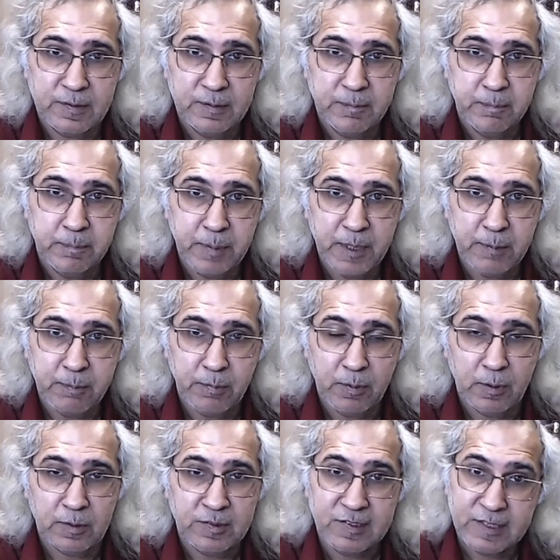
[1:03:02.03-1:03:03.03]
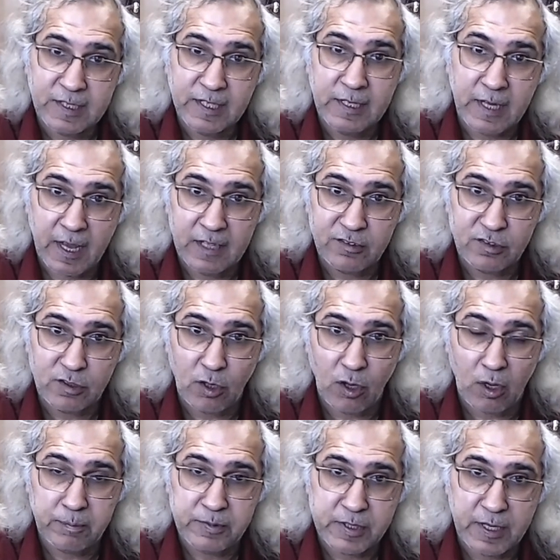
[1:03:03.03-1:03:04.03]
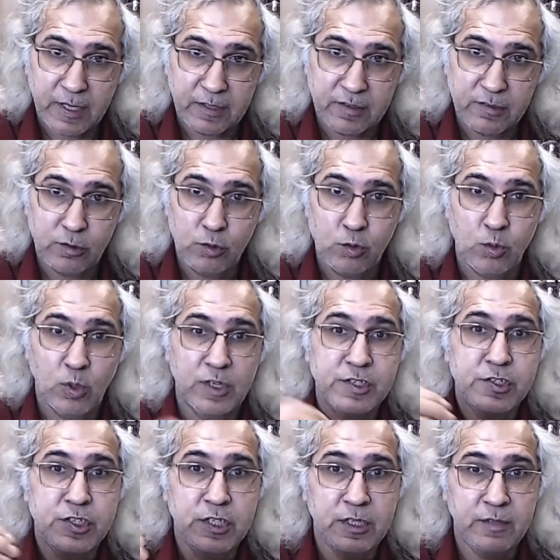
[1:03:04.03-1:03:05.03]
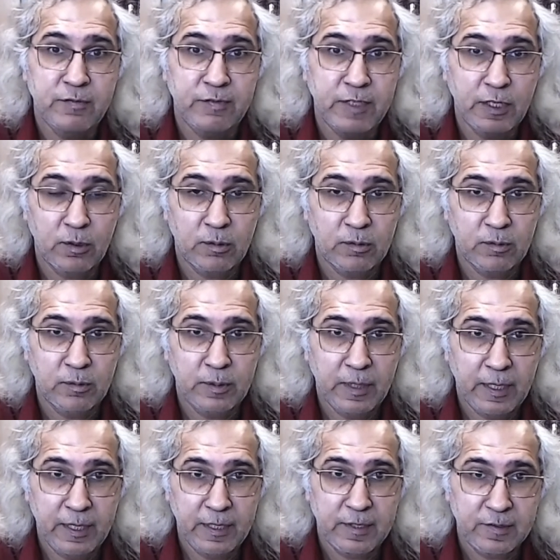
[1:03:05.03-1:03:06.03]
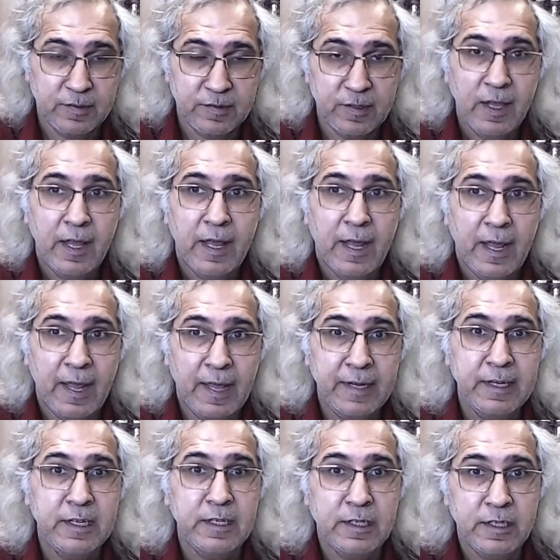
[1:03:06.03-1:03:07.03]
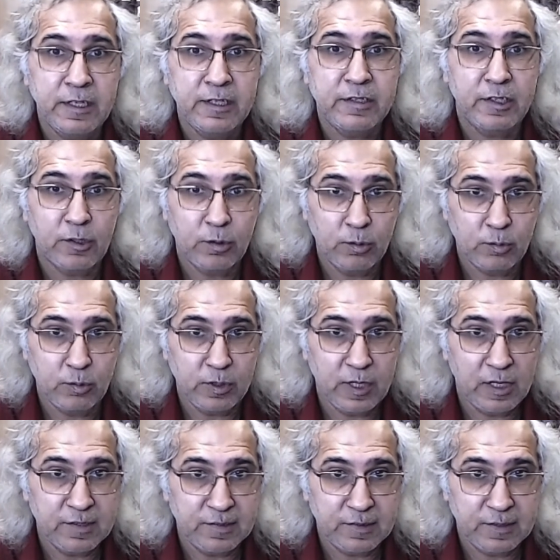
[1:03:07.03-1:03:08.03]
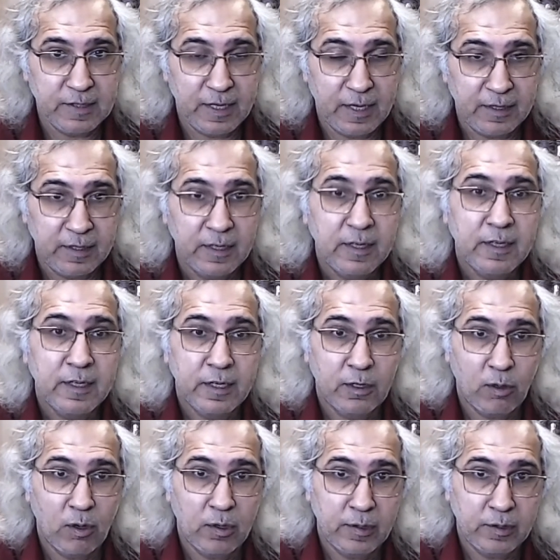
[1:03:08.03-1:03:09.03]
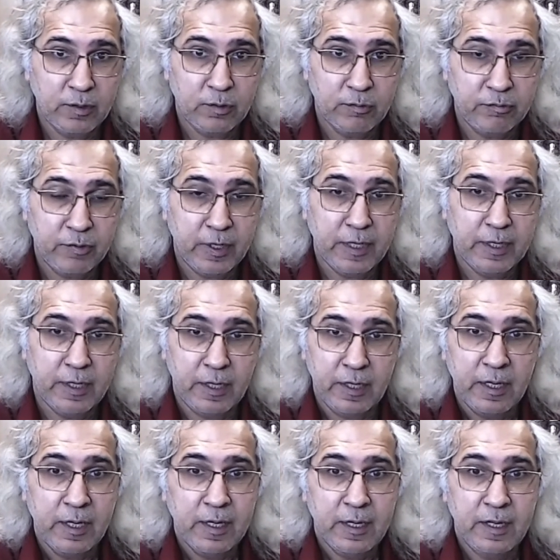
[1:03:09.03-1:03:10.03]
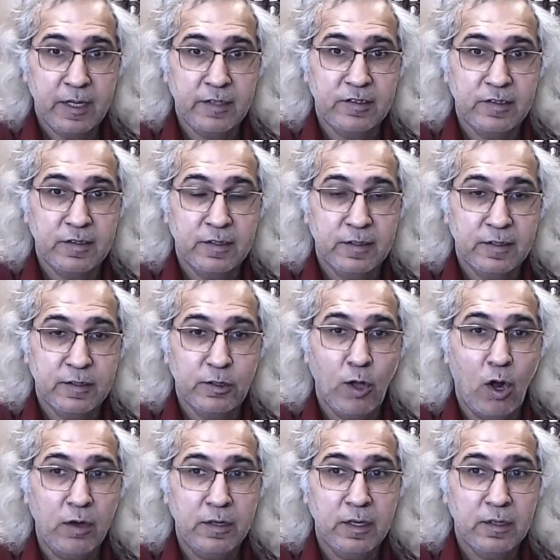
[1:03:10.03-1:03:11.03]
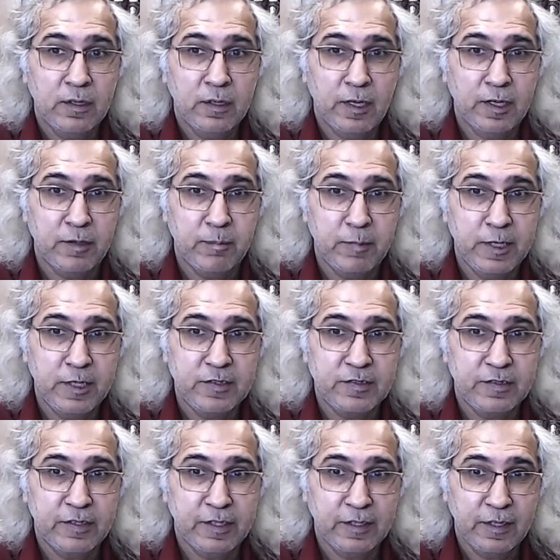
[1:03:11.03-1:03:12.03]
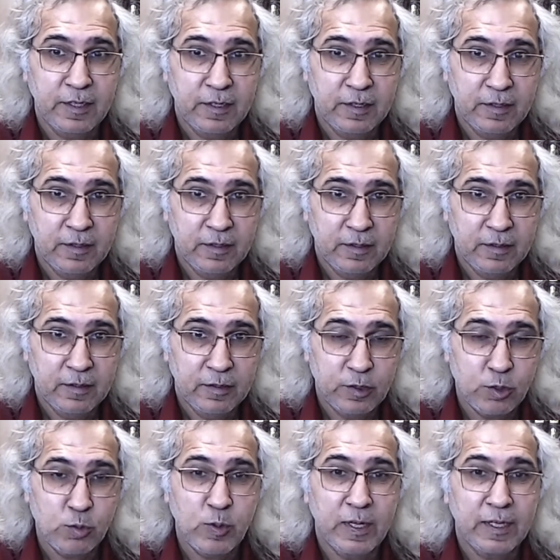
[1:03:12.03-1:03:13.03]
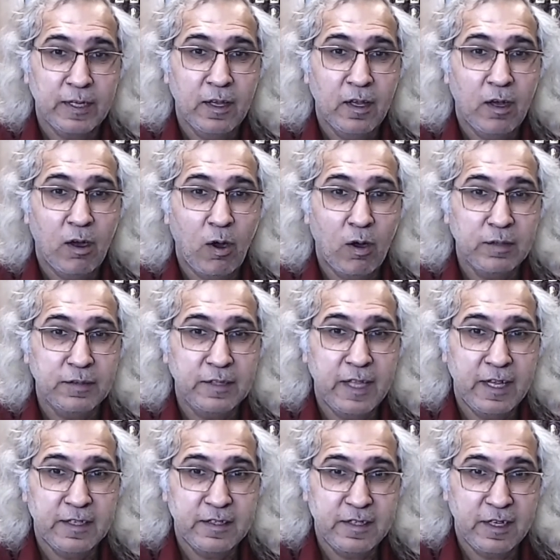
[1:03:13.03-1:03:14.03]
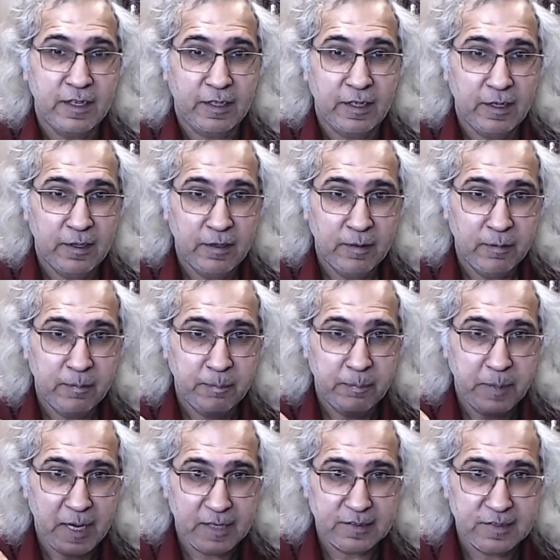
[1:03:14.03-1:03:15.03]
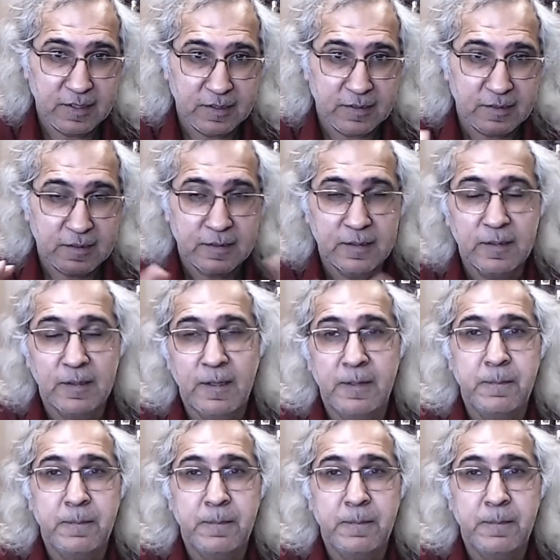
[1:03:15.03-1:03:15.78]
people still as objects to achieve their own ends. Any leader who does that according to Freire, is not administering, doing authentic praxis. Right?